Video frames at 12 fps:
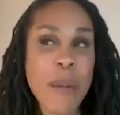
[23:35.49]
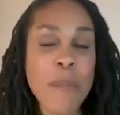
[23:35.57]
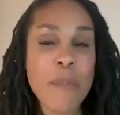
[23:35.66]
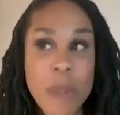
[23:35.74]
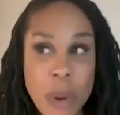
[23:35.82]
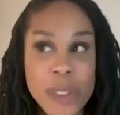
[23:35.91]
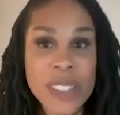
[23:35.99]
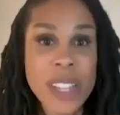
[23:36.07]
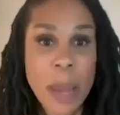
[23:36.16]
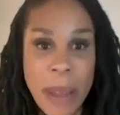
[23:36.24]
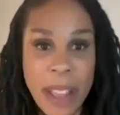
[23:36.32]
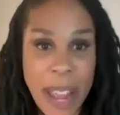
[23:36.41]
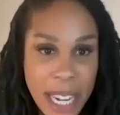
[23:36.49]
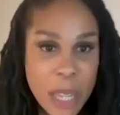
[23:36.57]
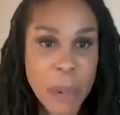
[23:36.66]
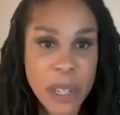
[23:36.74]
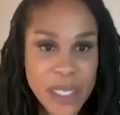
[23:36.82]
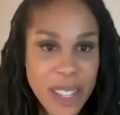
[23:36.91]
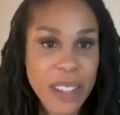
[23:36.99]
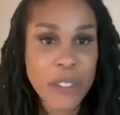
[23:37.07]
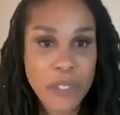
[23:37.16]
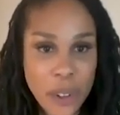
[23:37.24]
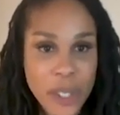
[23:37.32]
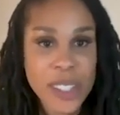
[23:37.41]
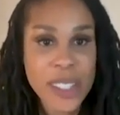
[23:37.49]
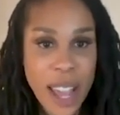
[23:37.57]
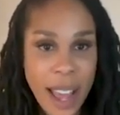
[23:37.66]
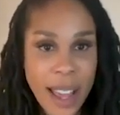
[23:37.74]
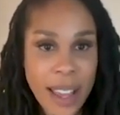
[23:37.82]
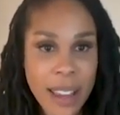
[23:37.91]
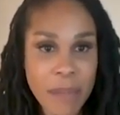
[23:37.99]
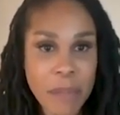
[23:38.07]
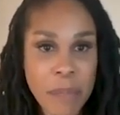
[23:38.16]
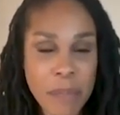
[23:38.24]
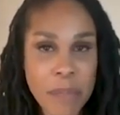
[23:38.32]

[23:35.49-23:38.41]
About 80% of first time